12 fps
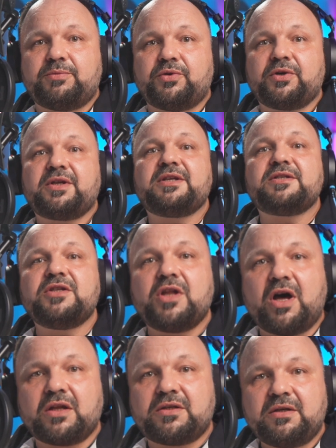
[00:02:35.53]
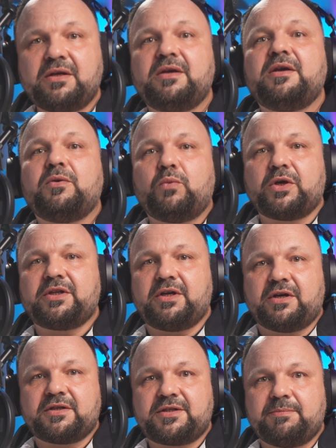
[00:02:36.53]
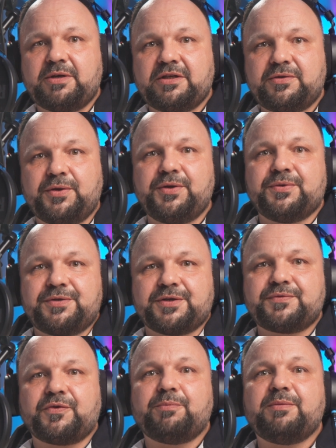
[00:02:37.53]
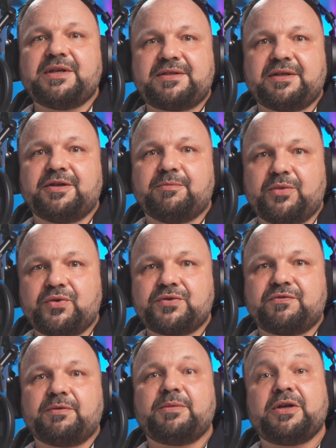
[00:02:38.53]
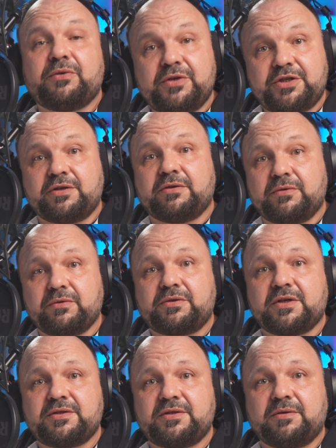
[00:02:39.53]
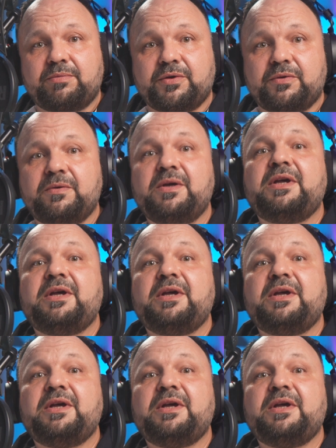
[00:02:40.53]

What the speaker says: port is not what the RCP2 users were missing the most from the original Rodecastr Pro,